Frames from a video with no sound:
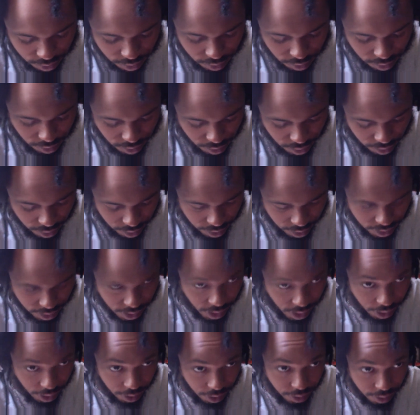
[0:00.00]
see it as
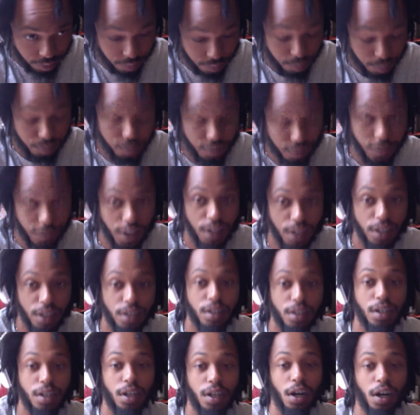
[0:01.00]
like
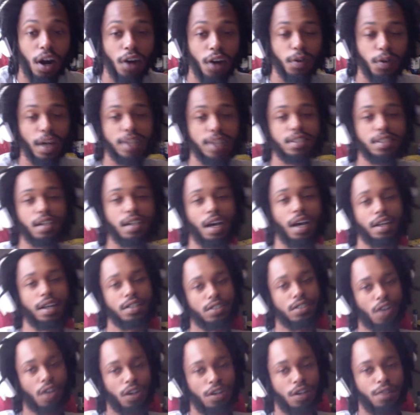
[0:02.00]
our right side
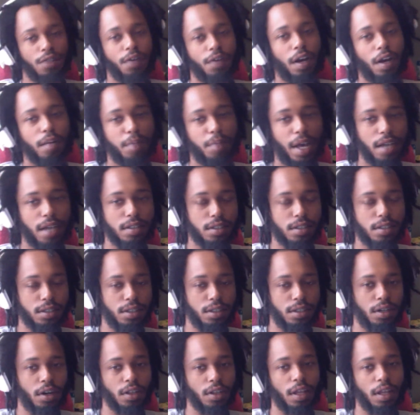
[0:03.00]
is our divine
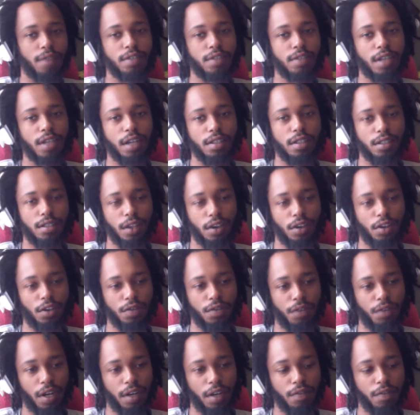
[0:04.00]
masculine, our left side is our
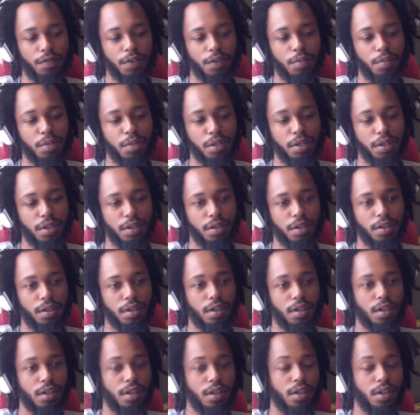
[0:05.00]
divine feminine,
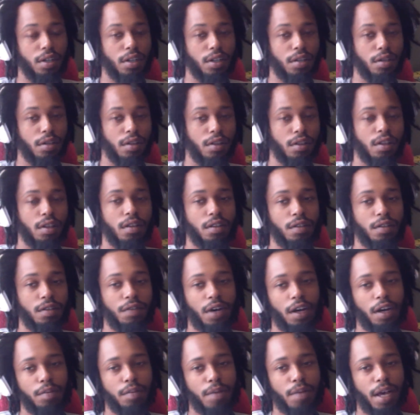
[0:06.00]
the
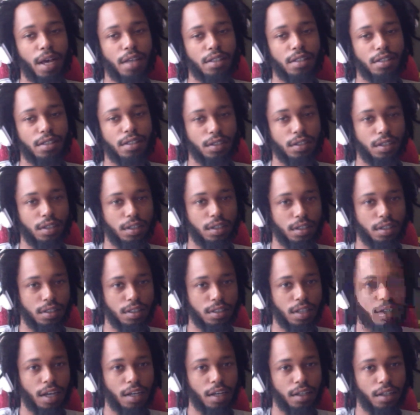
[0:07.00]
divine masculine, the
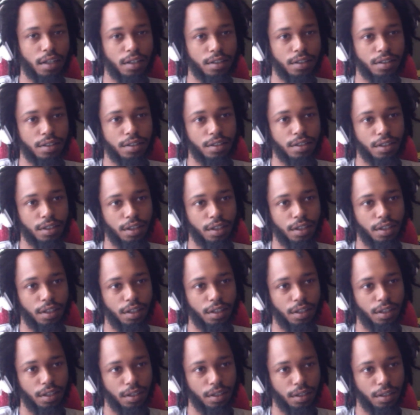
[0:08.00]
science,
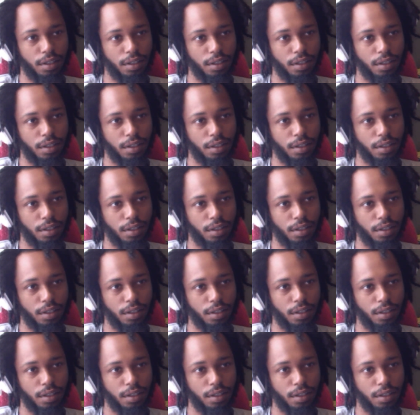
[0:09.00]
the